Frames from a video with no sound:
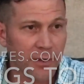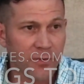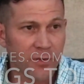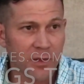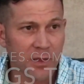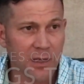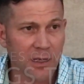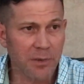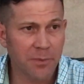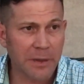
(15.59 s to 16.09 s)
If you
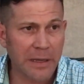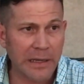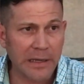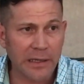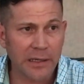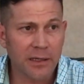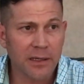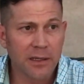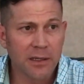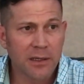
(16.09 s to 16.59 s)
think about
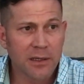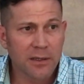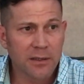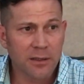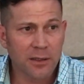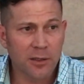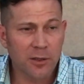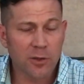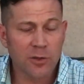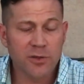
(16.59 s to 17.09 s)
it,
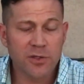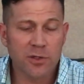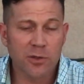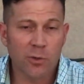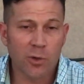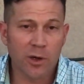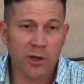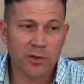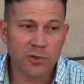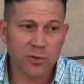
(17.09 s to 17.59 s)
the closer the
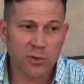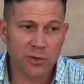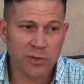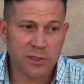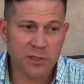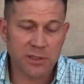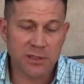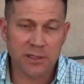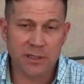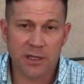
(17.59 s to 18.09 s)
water source
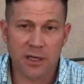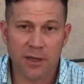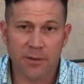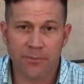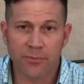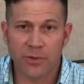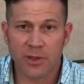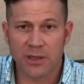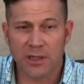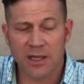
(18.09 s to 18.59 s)
is to
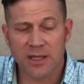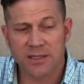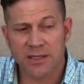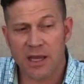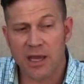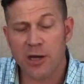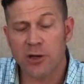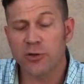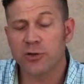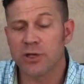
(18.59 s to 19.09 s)
them, the less
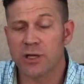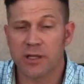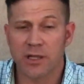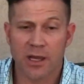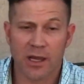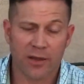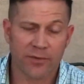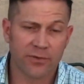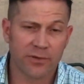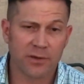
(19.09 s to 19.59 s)
energy they
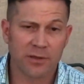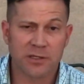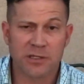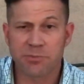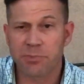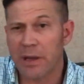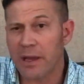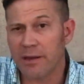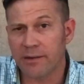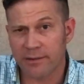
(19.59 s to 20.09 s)
have to
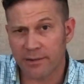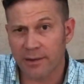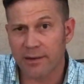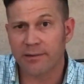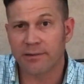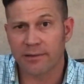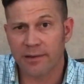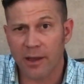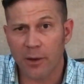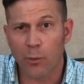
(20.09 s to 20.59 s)
expend to
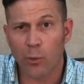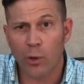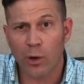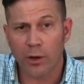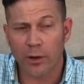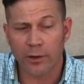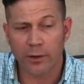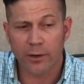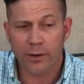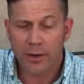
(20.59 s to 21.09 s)
get to that
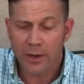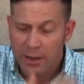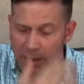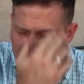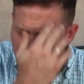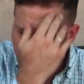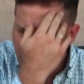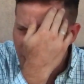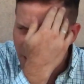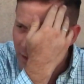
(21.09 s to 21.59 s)
water.
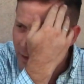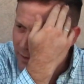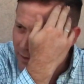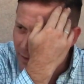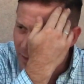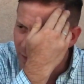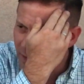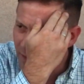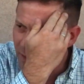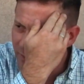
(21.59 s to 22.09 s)
And
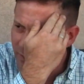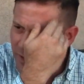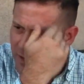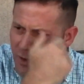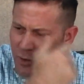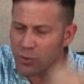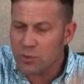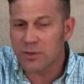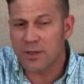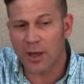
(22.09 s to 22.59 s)
they
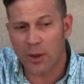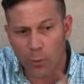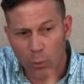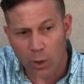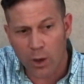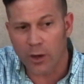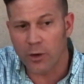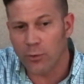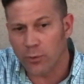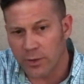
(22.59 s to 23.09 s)
use that
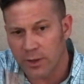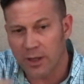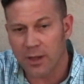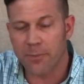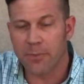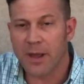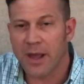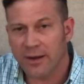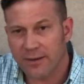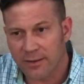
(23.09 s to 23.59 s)
water when they
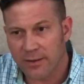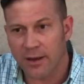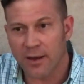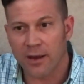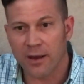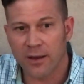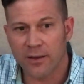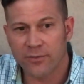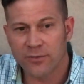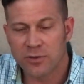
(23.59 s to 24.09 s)
get back to the
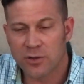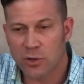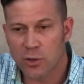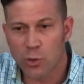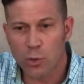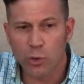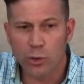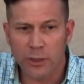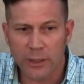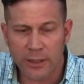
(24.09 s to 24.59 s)
hive to
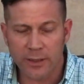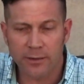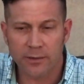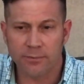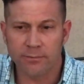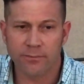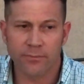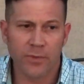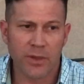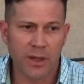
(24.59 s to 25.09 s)
cool it
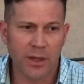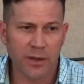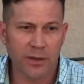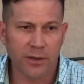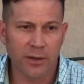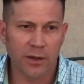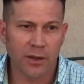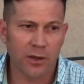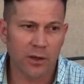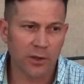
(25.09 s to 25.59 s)

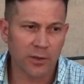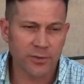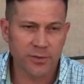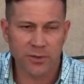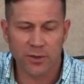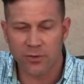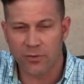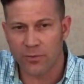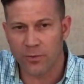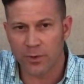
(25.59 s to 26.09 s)
and
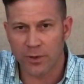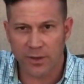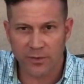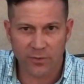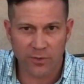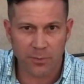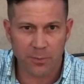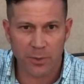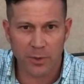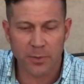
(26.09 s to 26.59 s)
also for
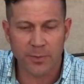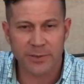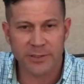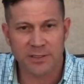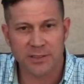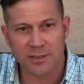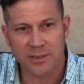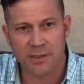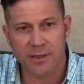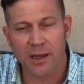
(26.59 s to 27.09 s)
different
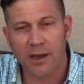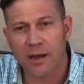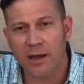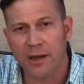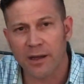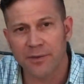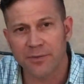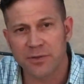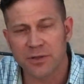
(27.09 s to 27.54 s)
purposes in the hive.